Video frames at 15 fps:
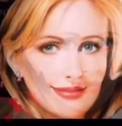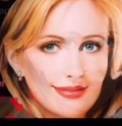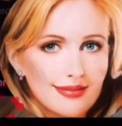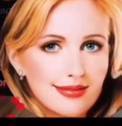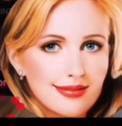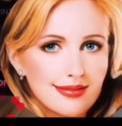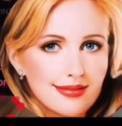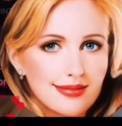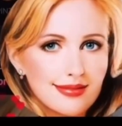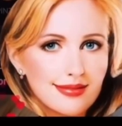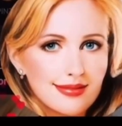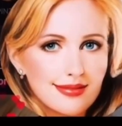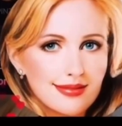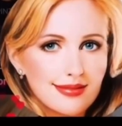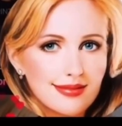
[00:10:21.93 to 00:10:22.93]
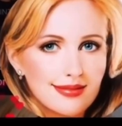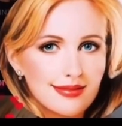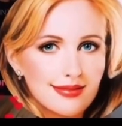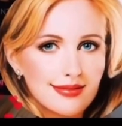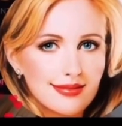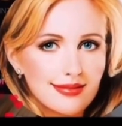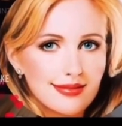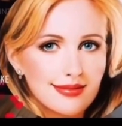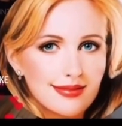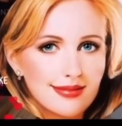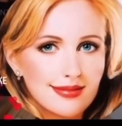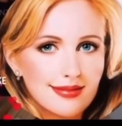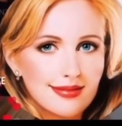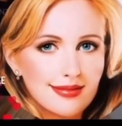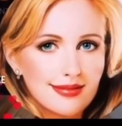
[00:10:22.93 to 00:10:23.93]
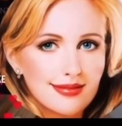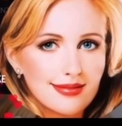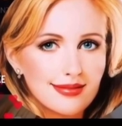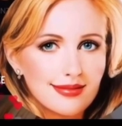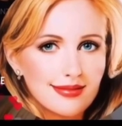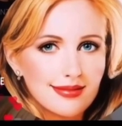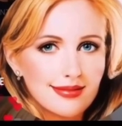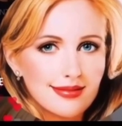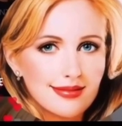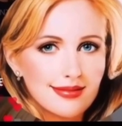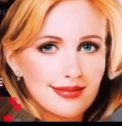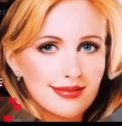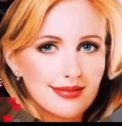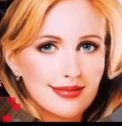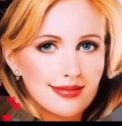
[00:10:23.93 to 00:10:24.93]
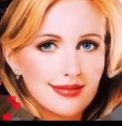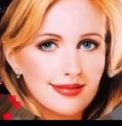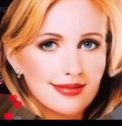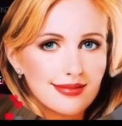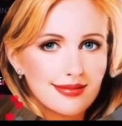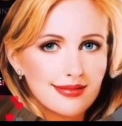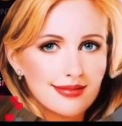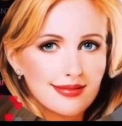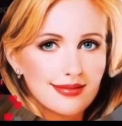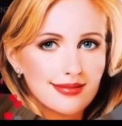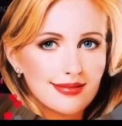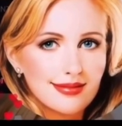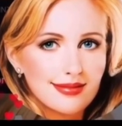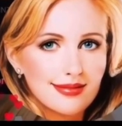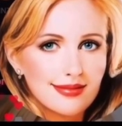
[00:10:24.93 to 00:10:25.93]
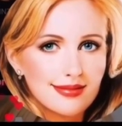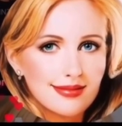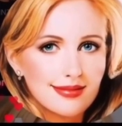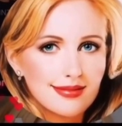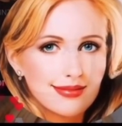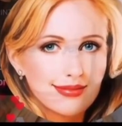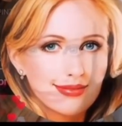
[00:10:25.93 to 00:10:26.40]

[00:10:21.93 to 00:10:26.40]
(silence)